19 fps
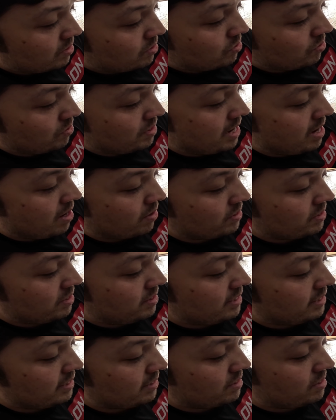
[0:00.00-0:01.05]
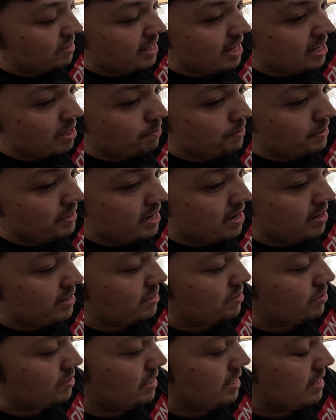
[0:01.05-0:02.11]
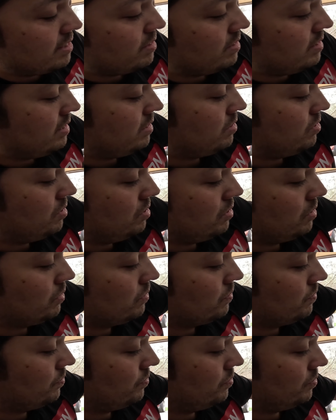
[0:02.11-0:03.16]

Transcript: So now this thing can slide up and down as it needs to.